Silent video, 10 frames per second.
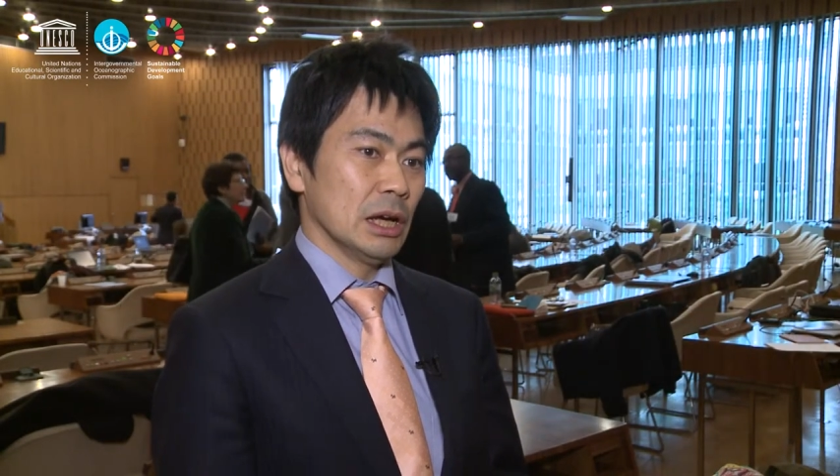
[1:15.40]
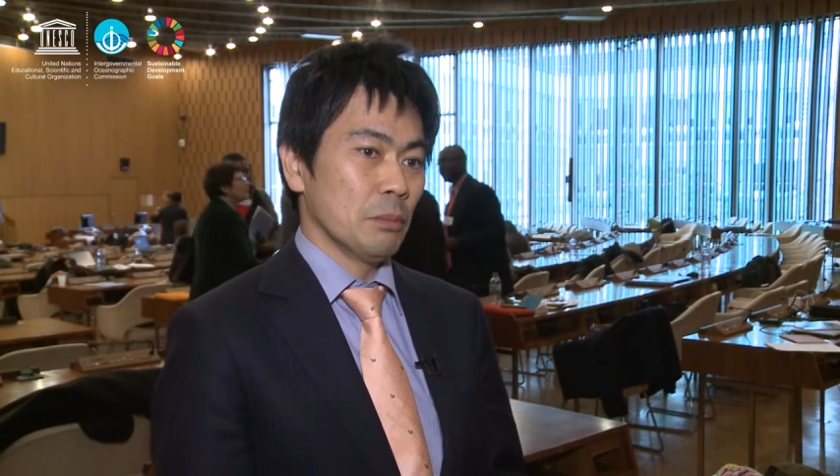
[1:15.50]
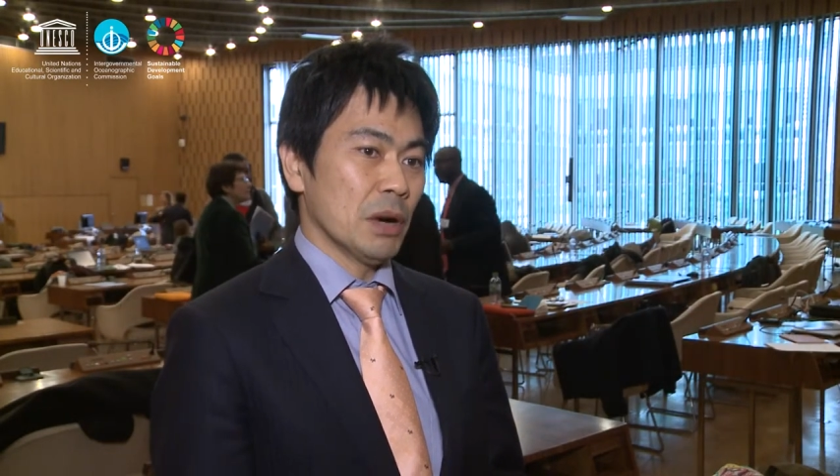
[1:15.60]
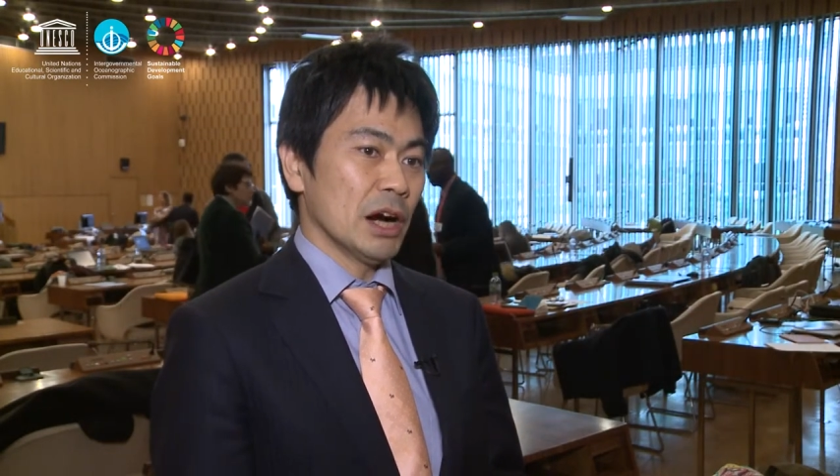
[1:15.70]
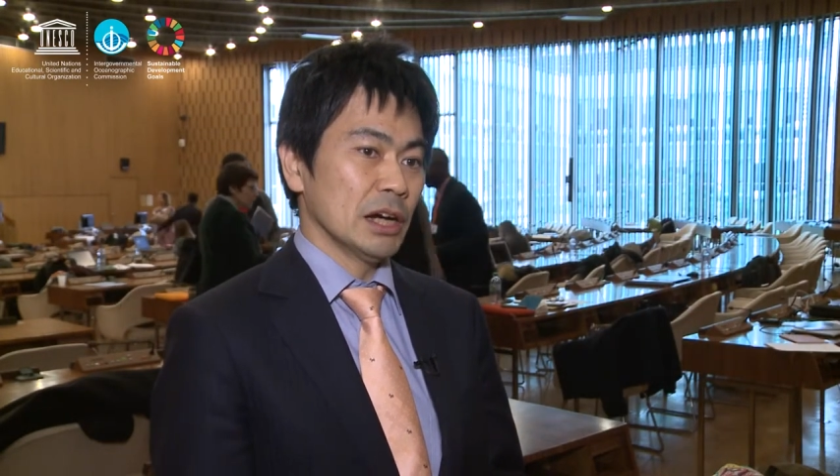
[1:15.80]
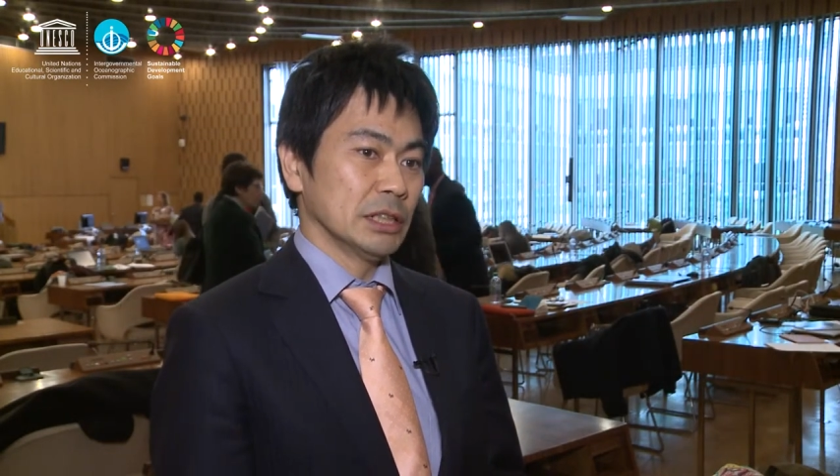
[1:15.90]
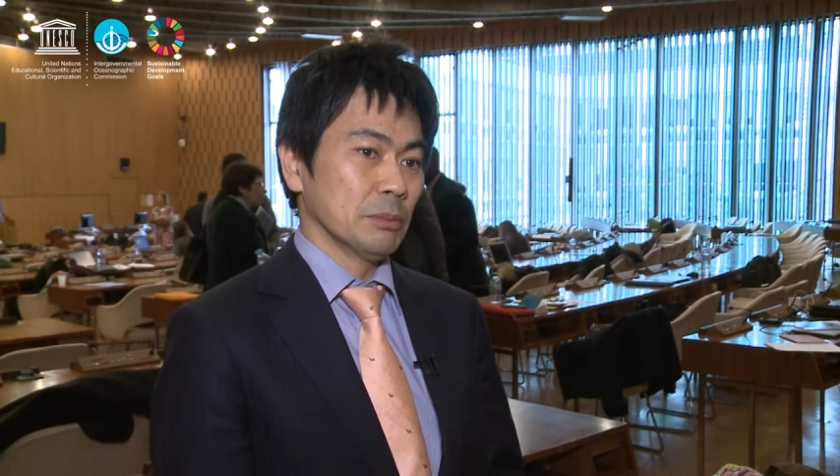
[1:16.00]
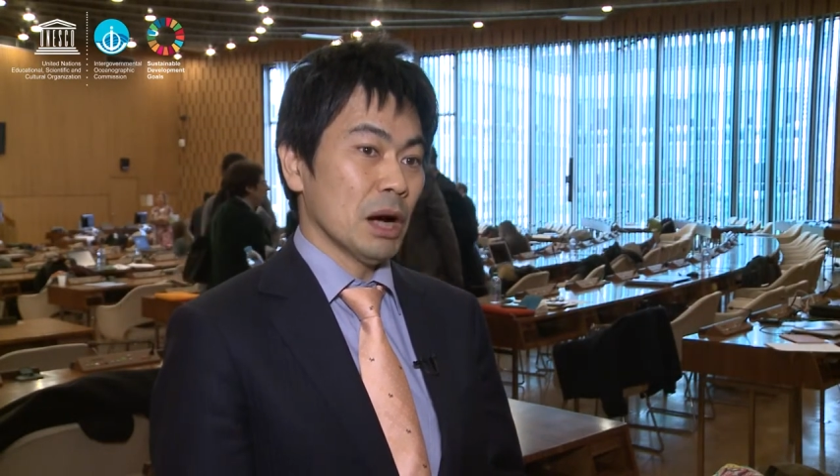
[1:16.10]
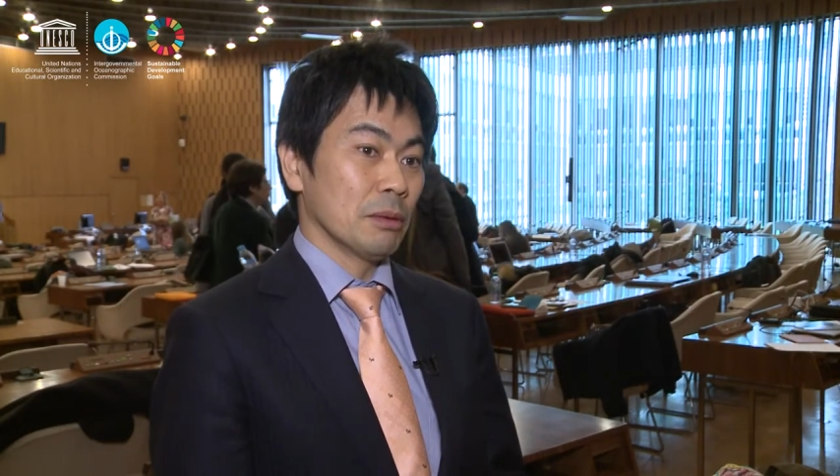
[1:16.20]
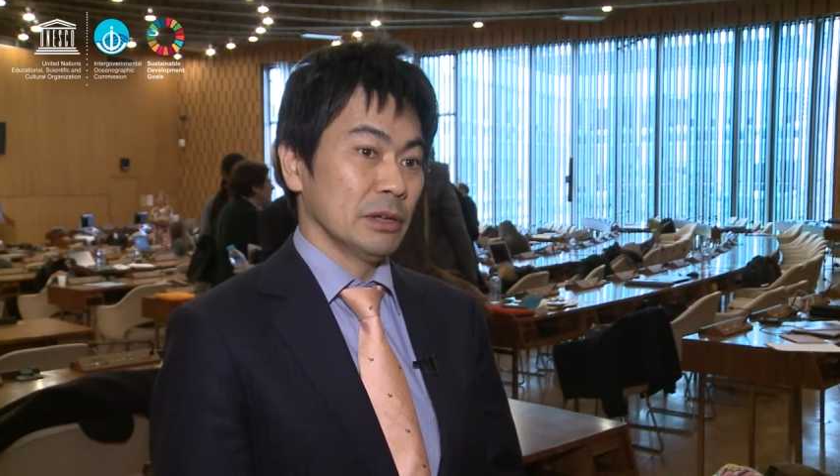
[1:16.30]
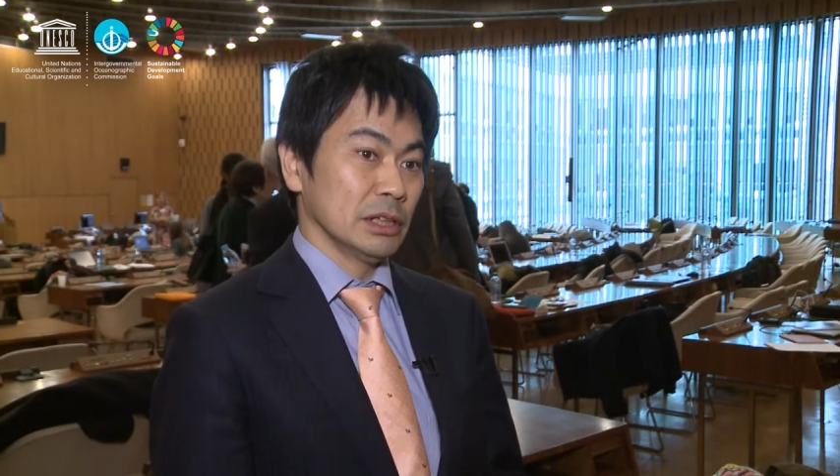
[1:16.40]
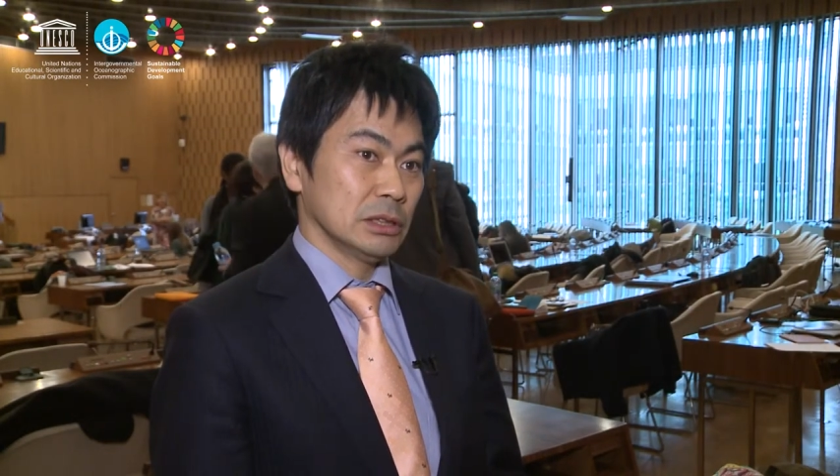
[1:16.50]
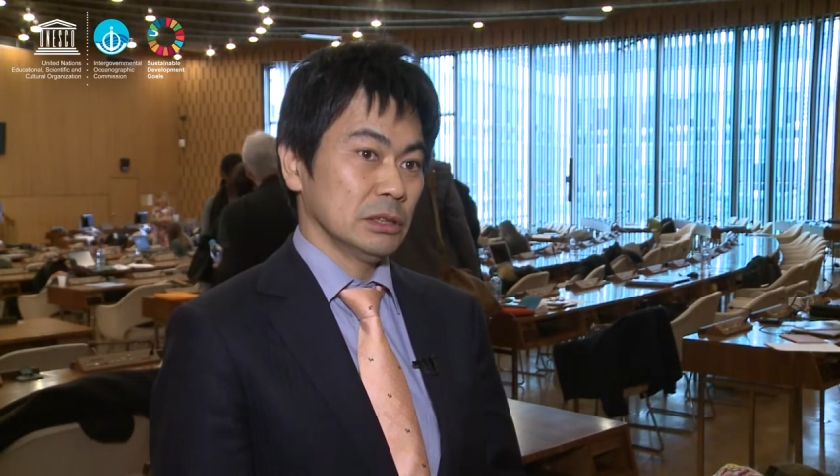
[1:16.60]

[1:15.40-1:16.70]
by the public